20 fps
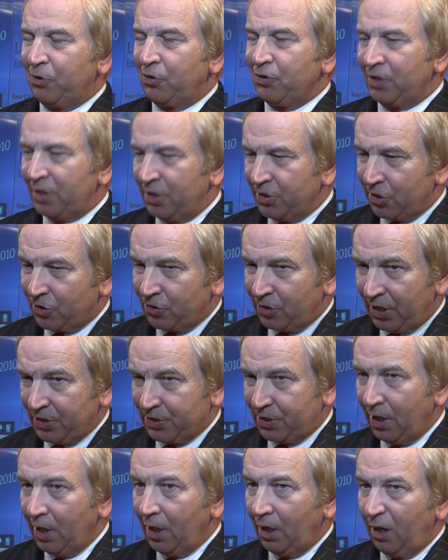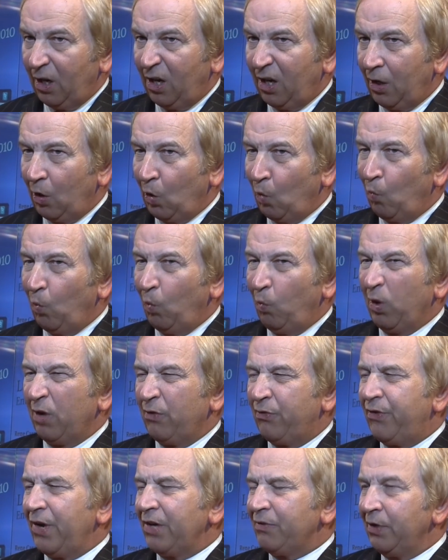because it is a trust, will
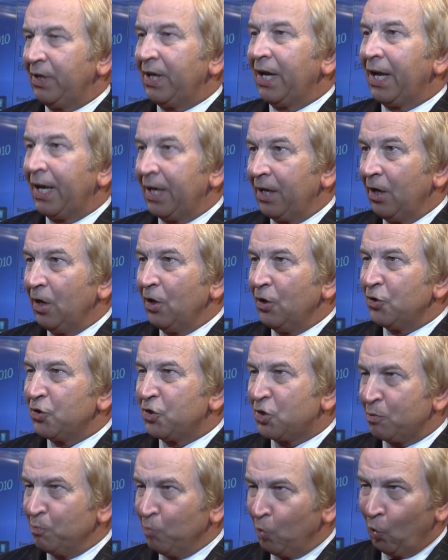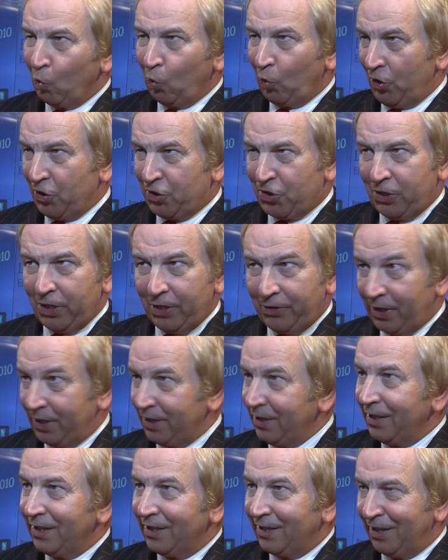effectively get a small slither
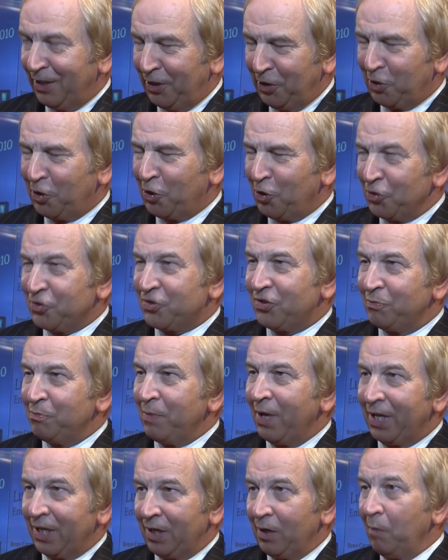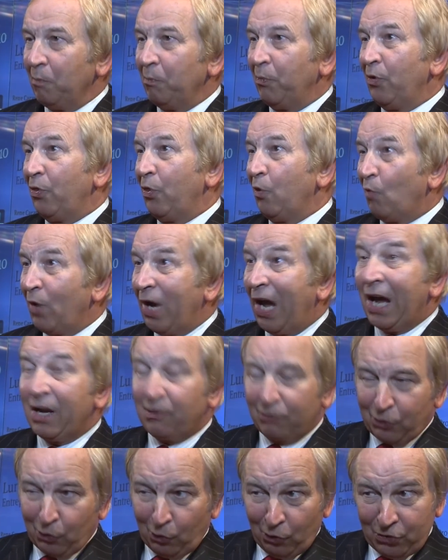cost of money. But
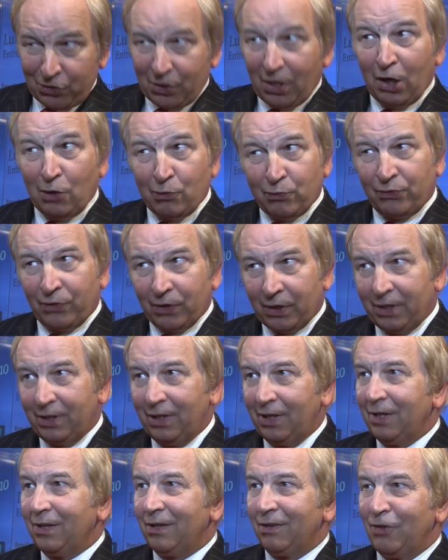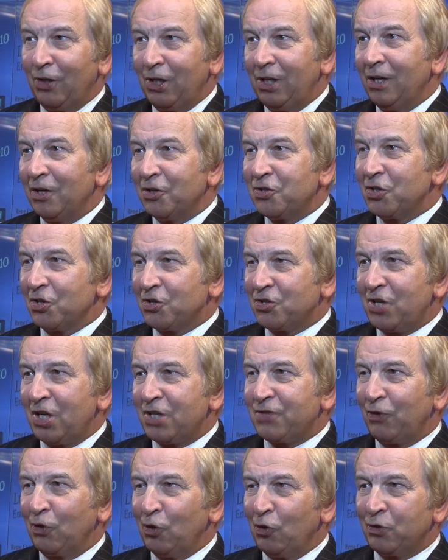and of course, hopefully, the
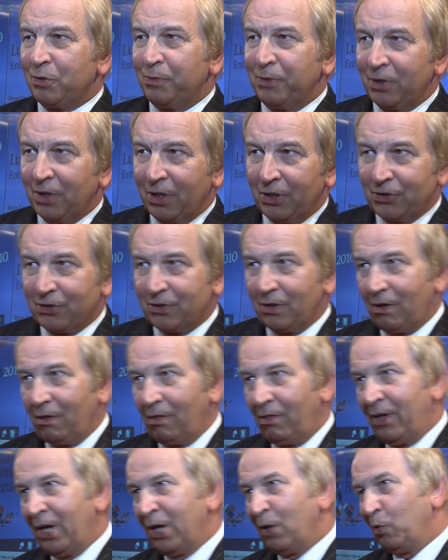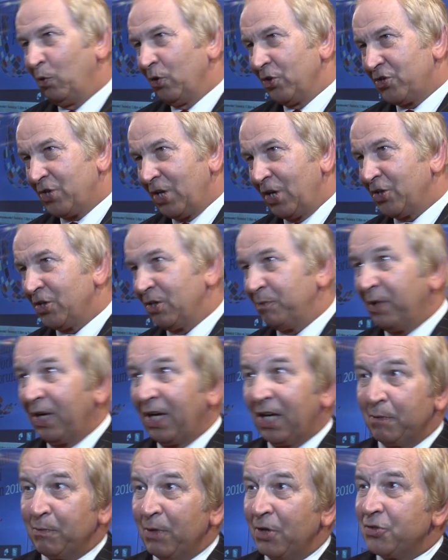successful entrepreneurs, they will essentially be
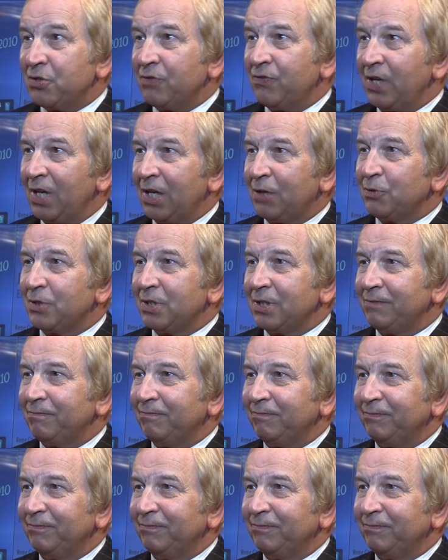getting most of the equity.